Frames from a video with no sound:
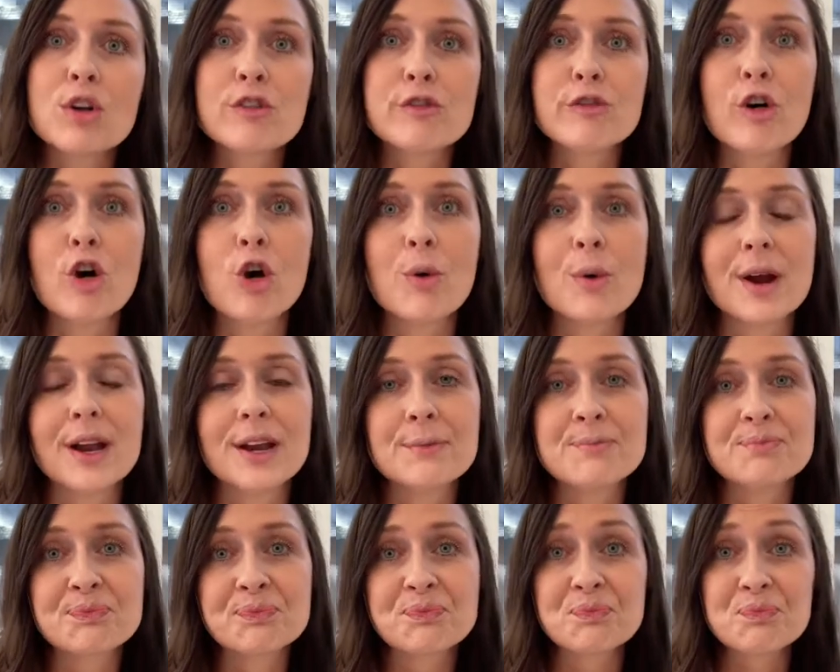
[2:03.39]
forward
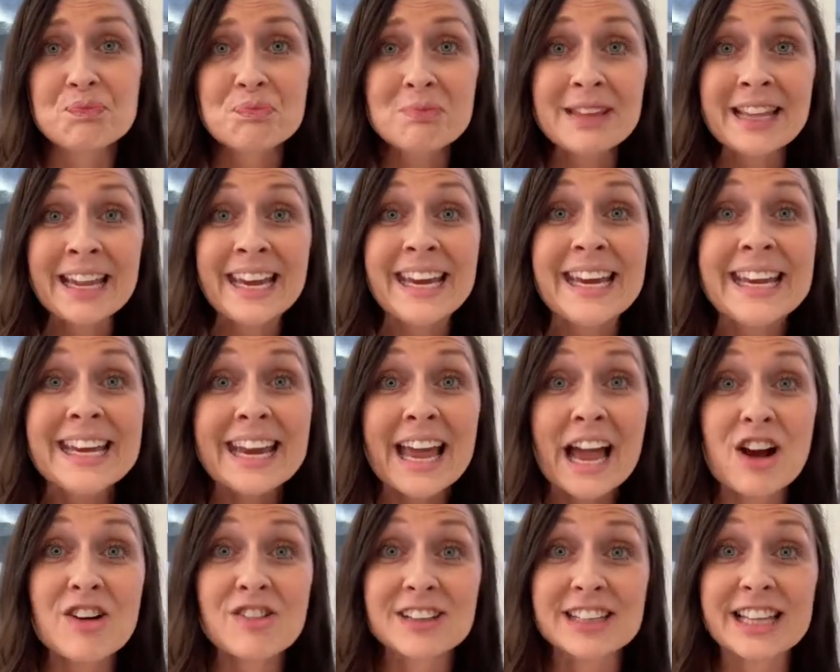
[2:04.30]
in
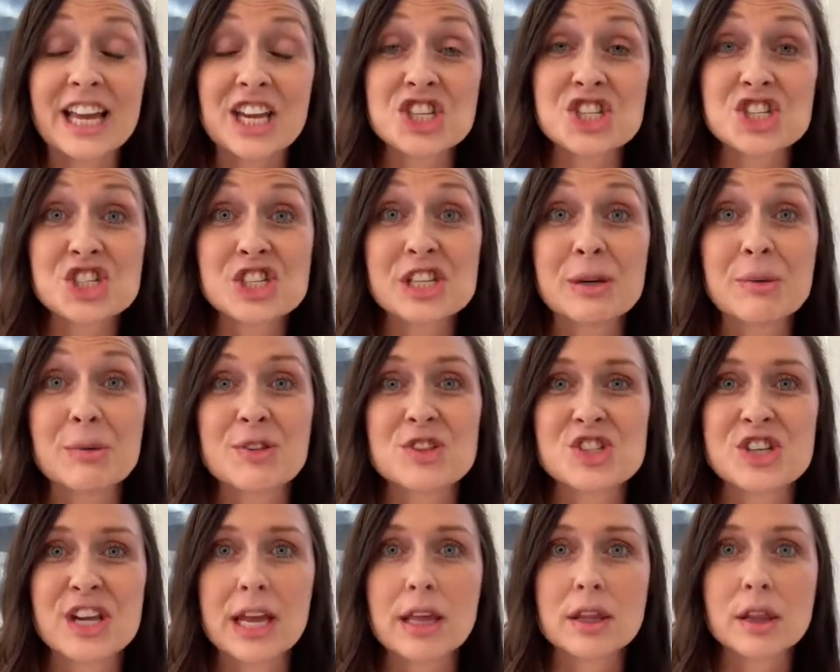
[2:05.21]
our relationship
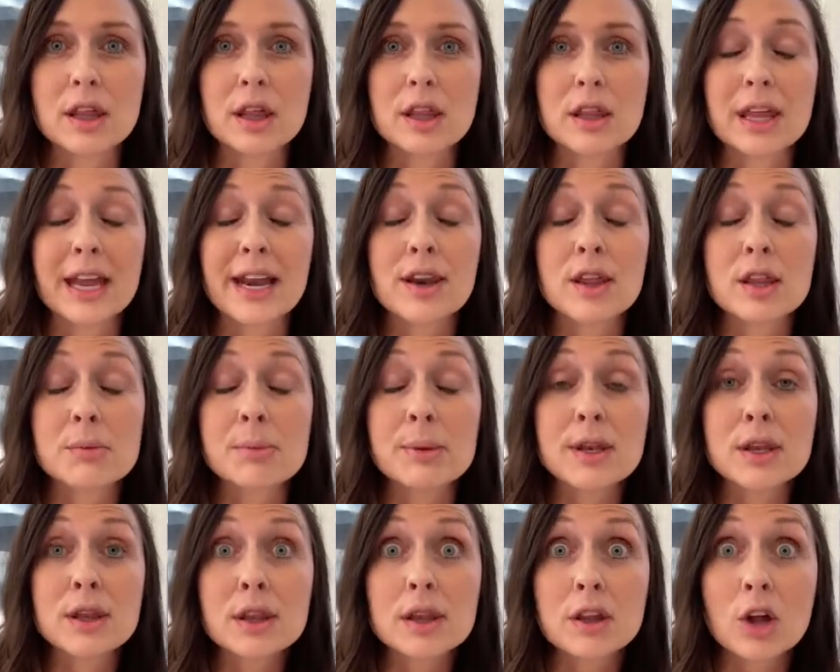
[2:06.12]
with Jesus. And it's
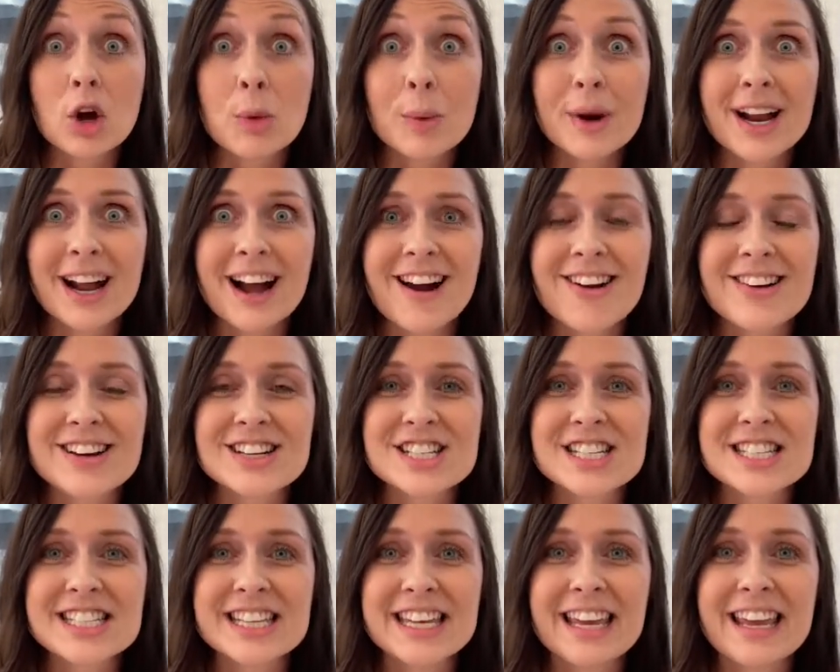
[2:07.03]
been so
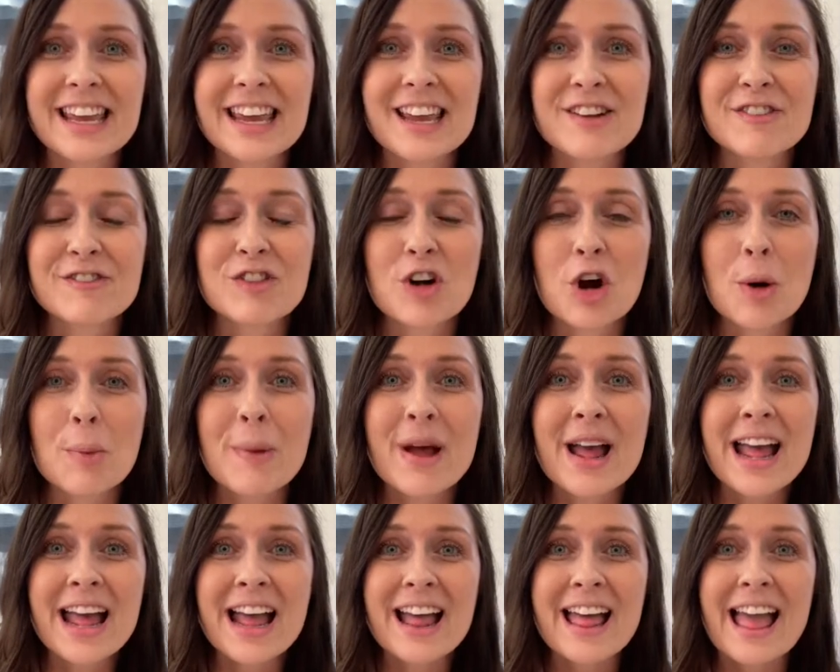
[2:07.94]
encouraging to hear from
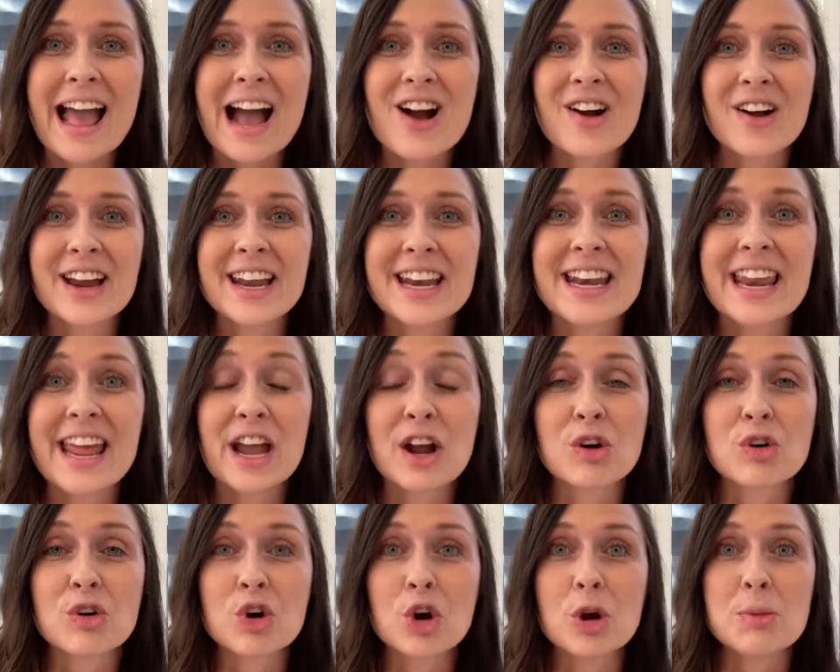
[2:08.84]
our
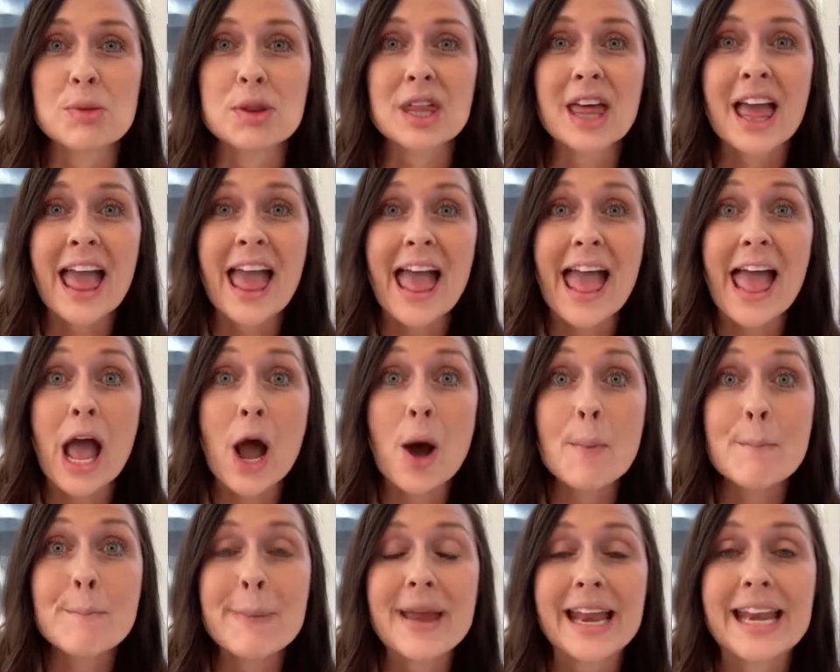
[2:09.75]
Connect groups how
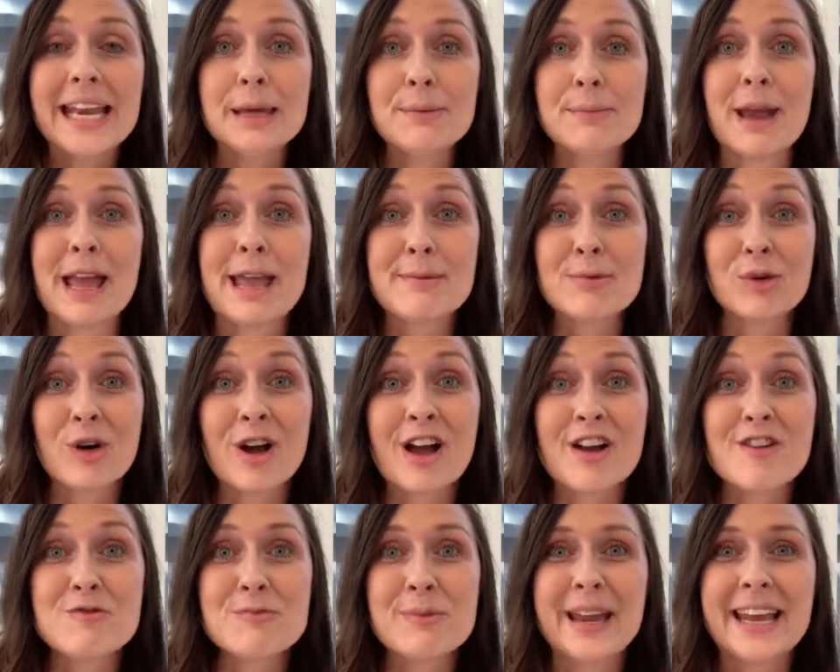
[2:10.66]
many people
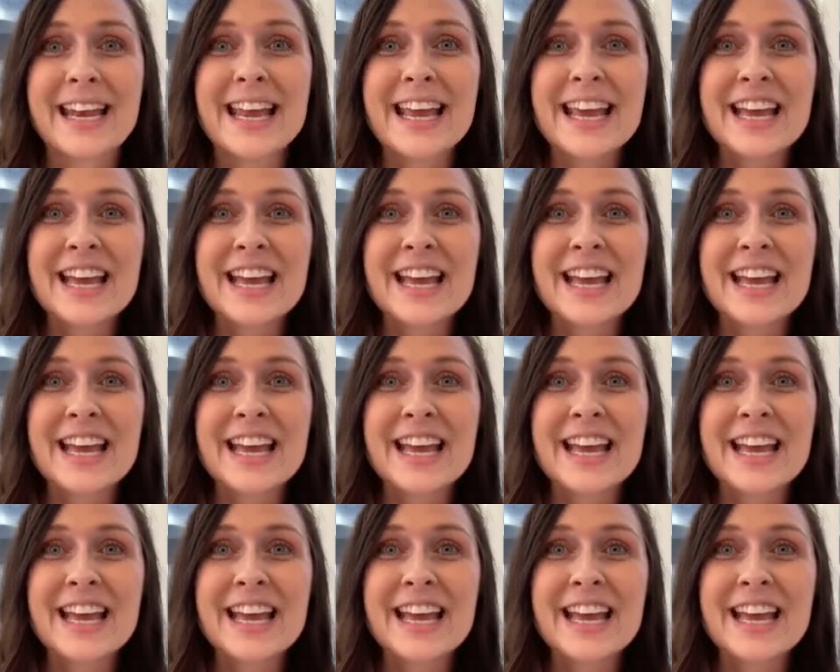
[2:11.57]
have been